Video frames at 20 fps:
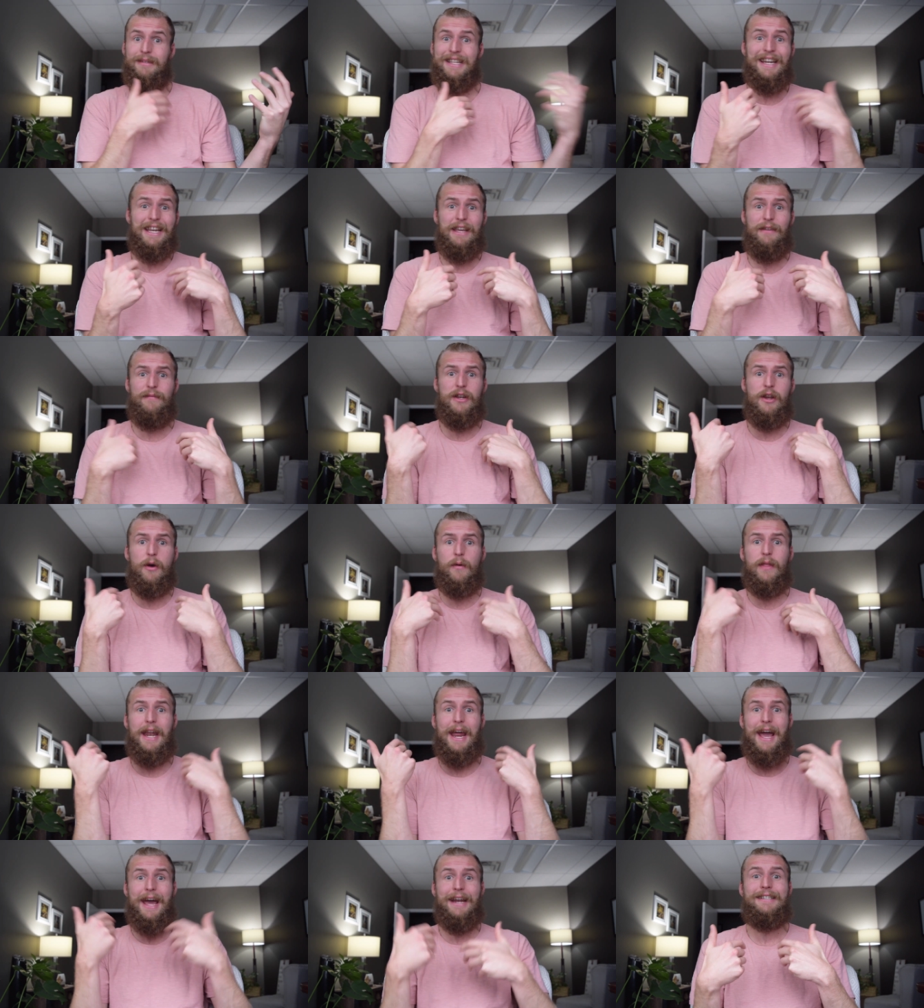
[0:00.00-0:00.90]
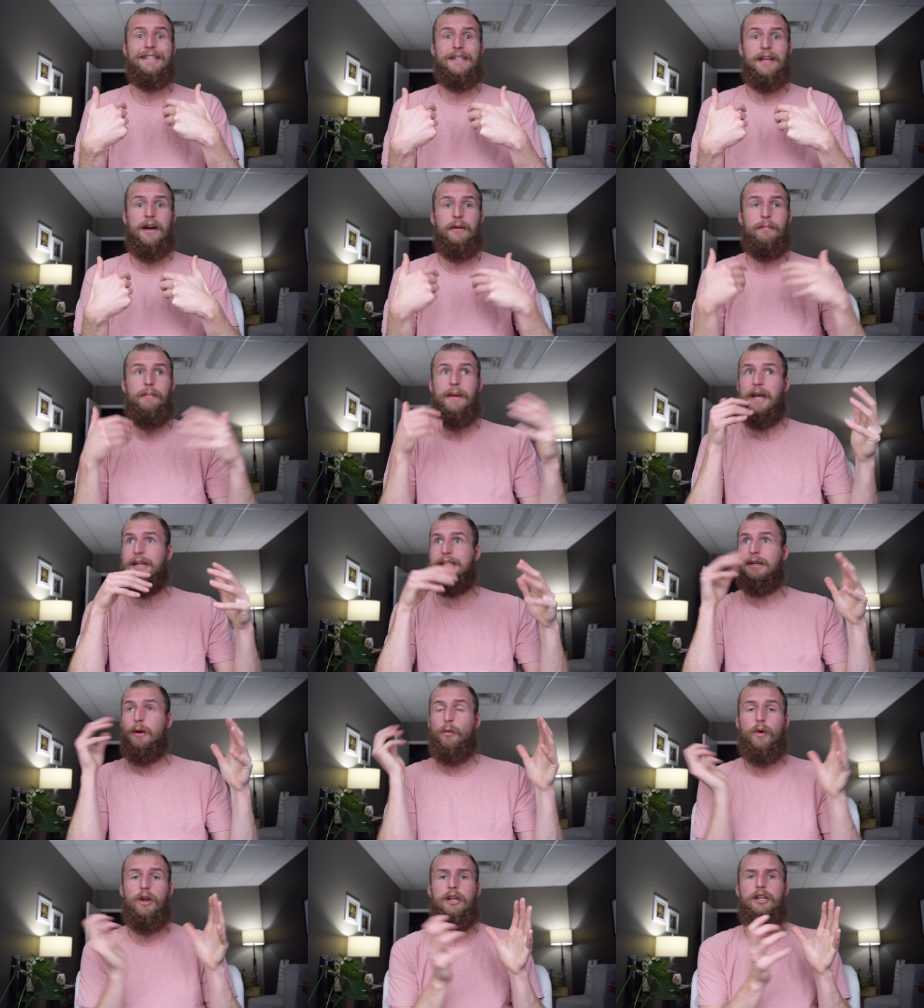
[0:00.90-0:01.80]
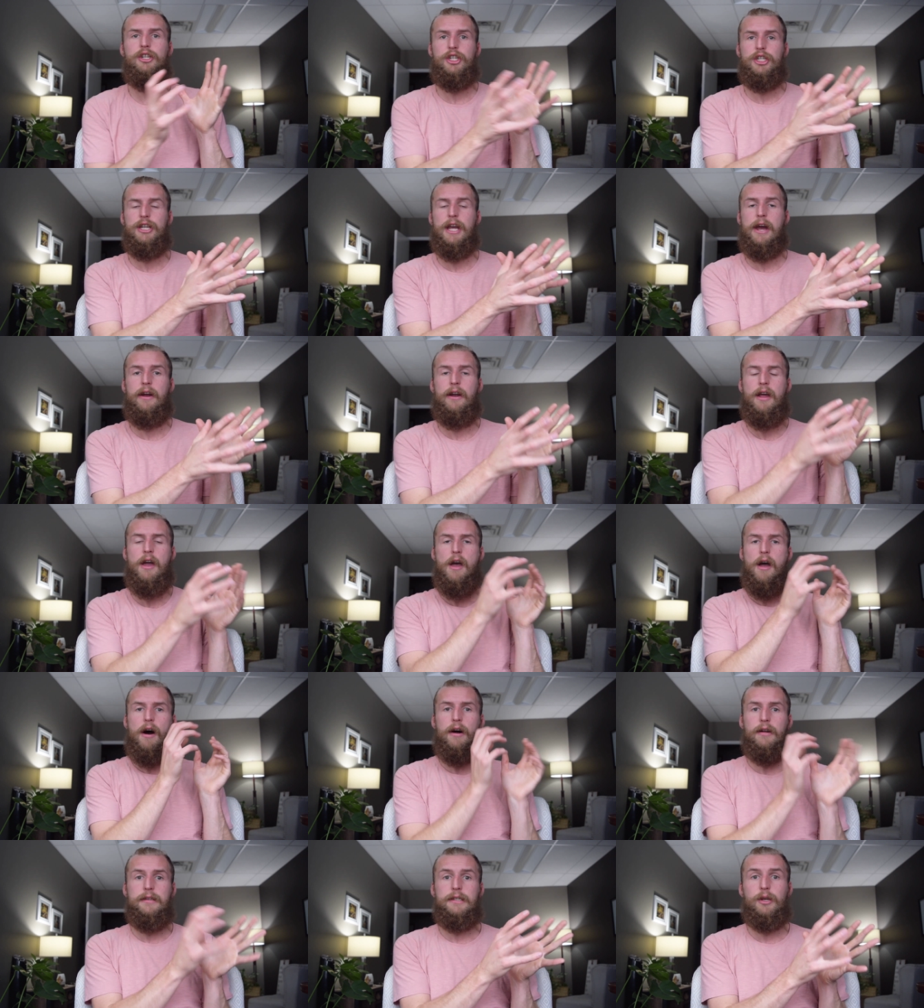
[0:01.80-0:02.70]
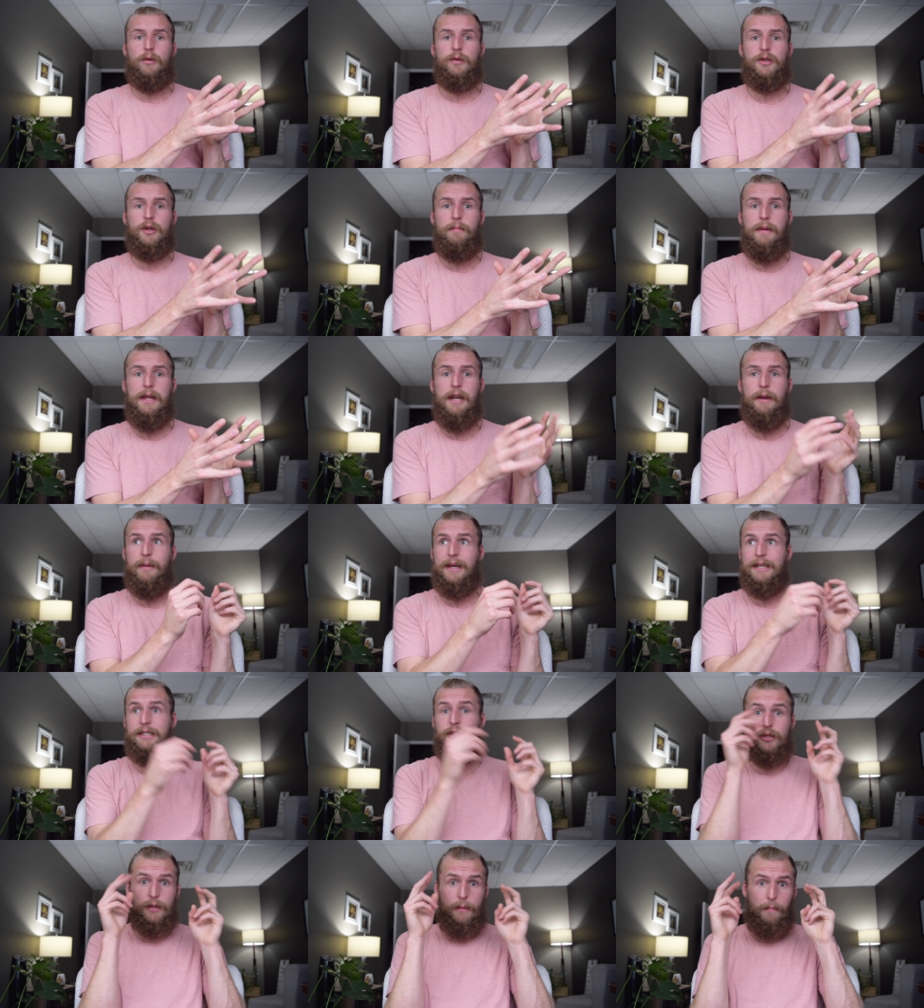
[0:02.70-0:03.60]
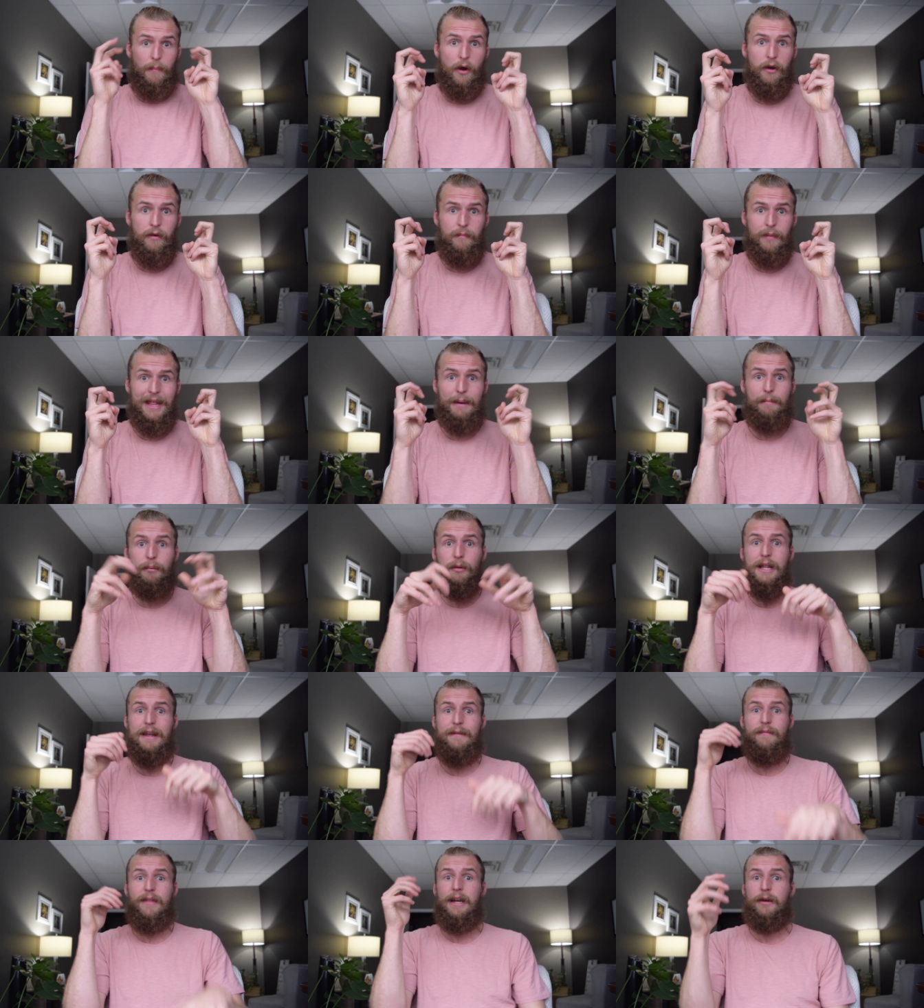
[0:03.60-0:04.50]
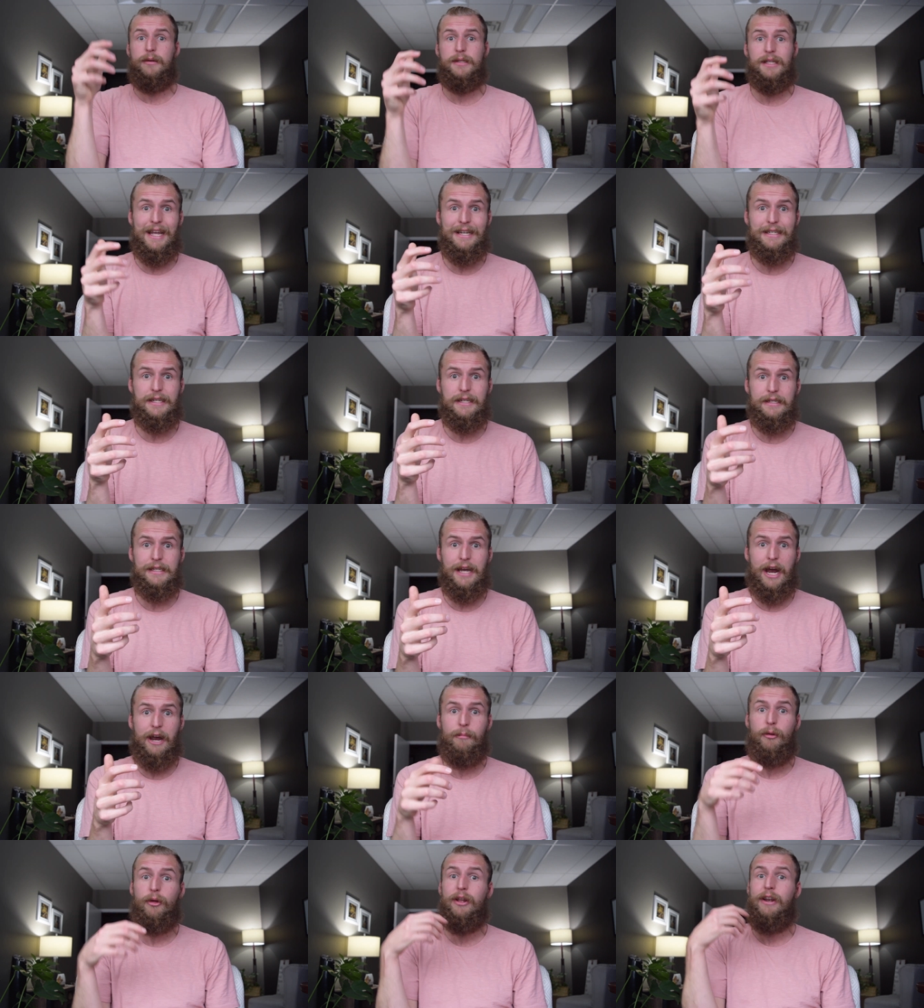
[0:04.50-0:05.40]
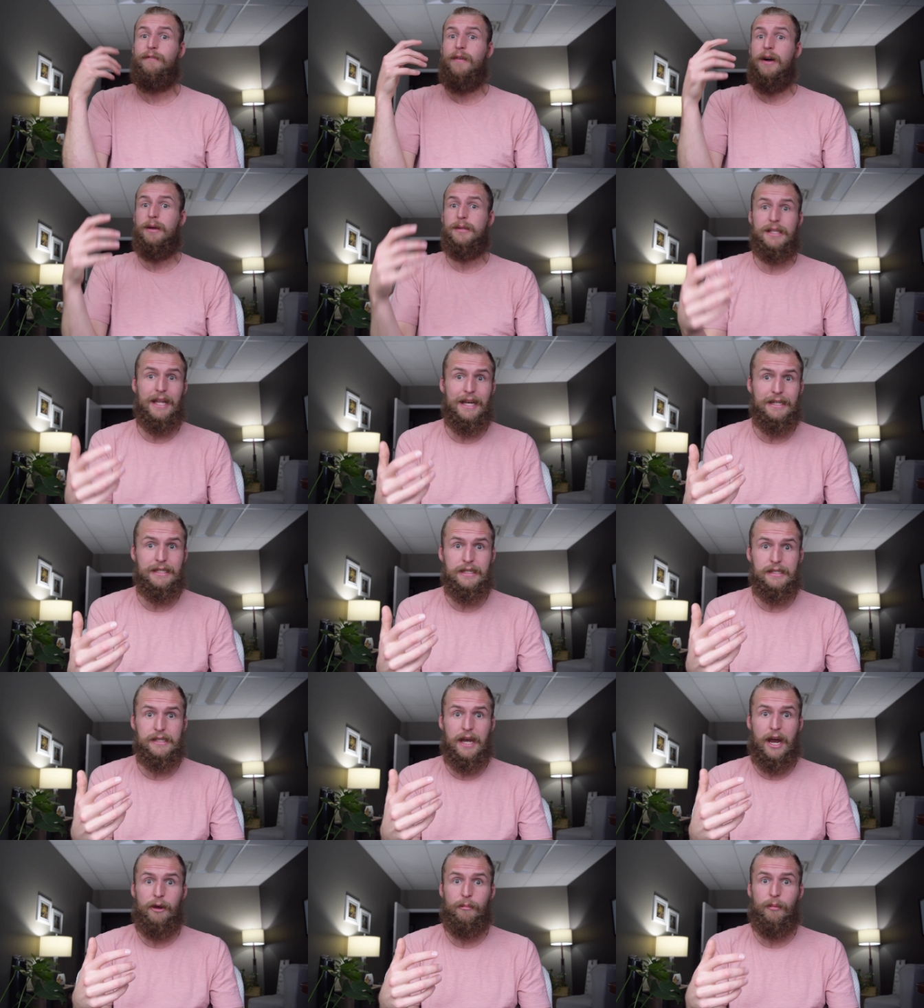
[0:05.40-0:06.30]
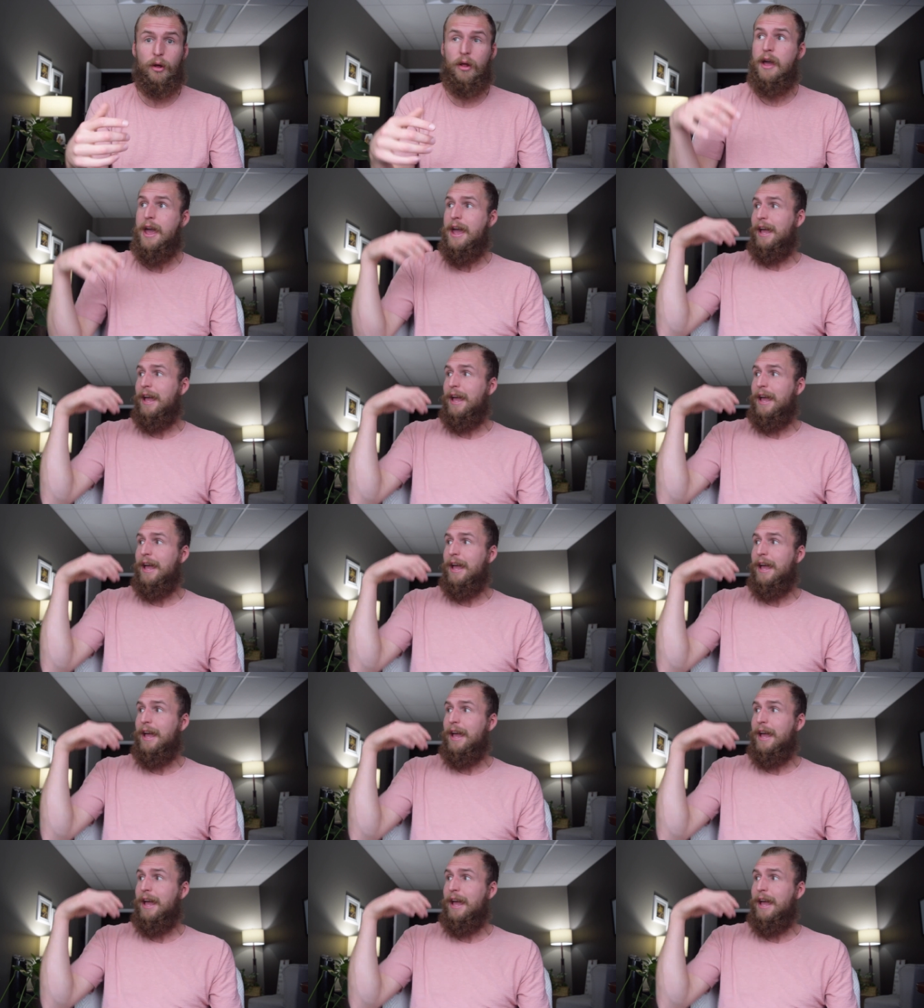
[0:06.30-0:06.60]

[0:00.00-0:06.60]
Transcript: didn't even know that I had a son because I wouldn't share it on social media because there's a part of me that believed that I was less desirable, and if I was less desirable,